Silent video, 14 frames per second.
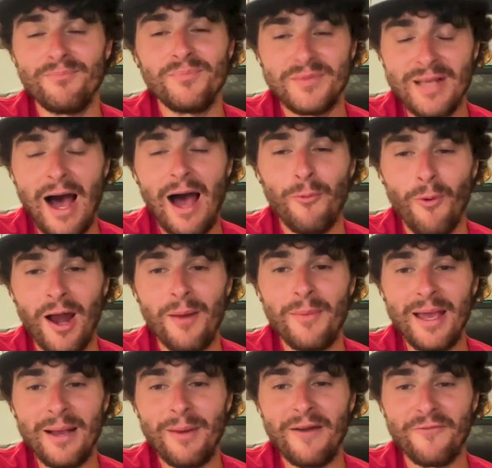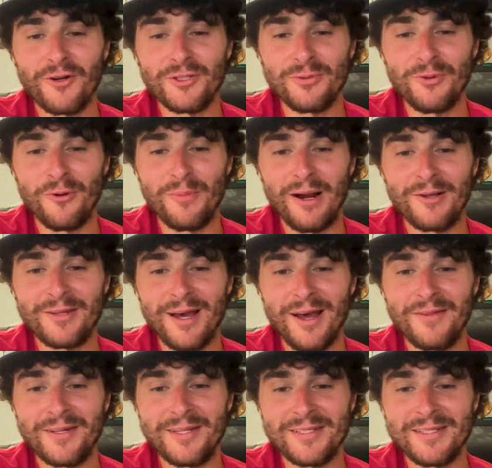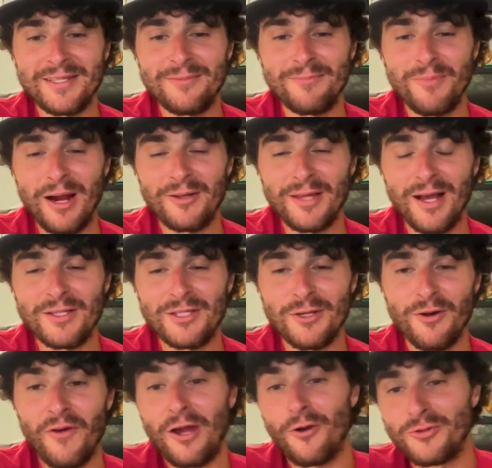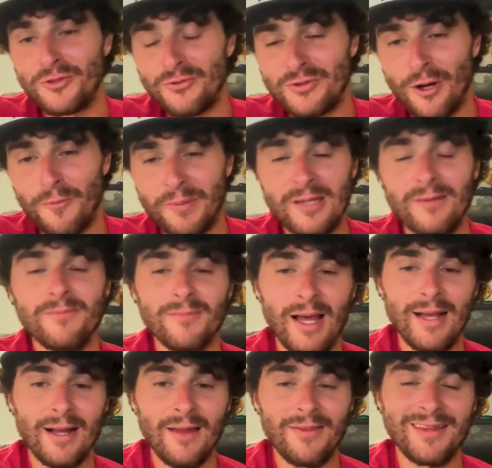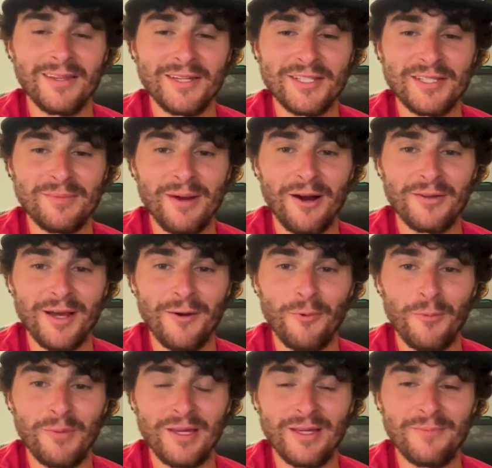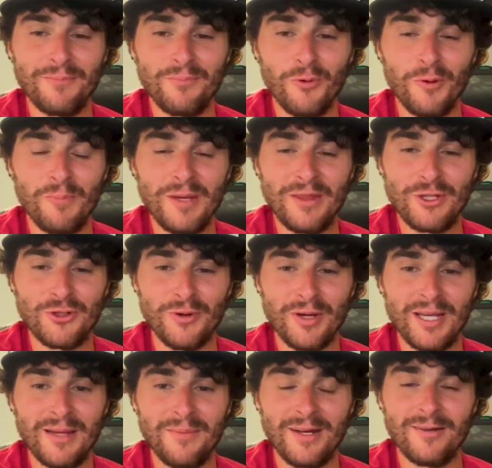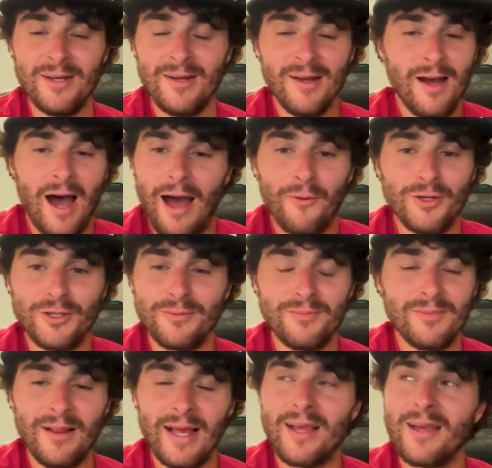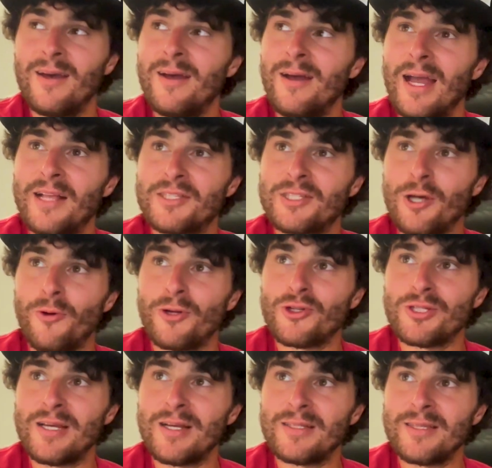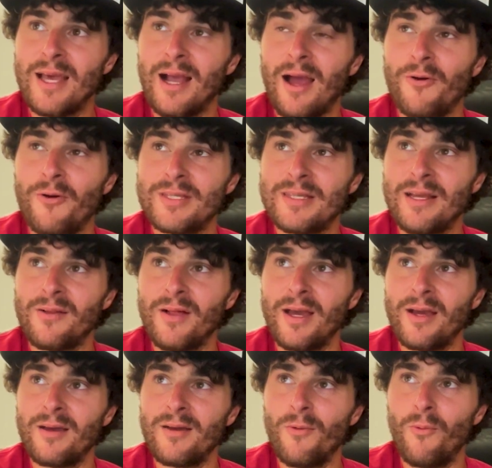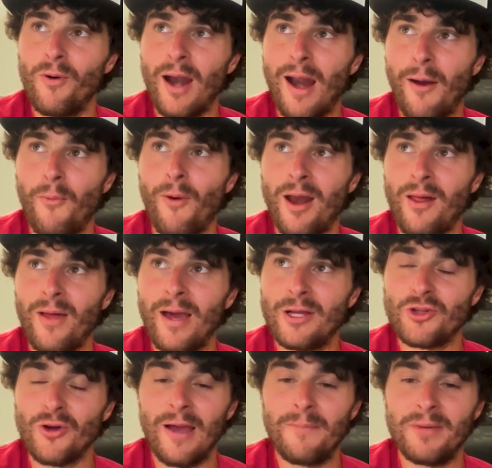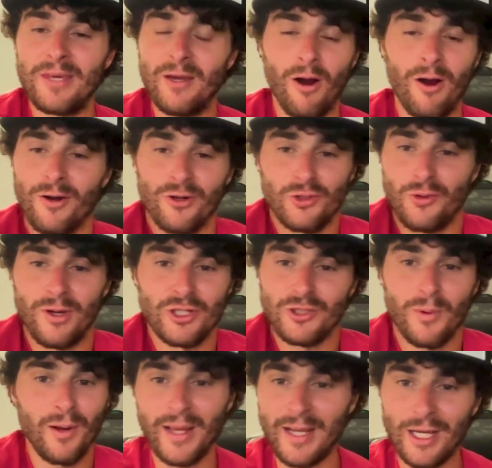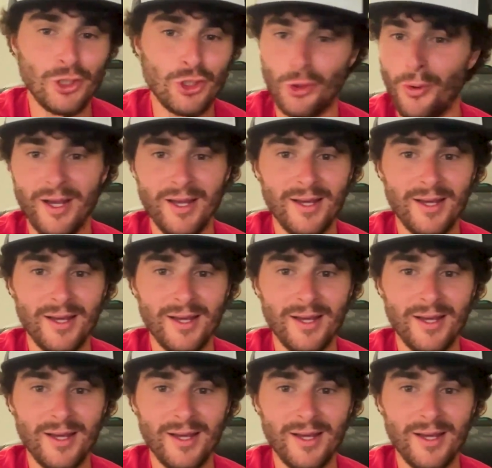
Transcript: I want to make my first road marathon the Disney marathon. So if I don't do Dopey, like I think the Disney marathon would be the dream. And I would like, it's so interesting because like I always think like, would I want to like try and PR it, or do I just want to like enjoy it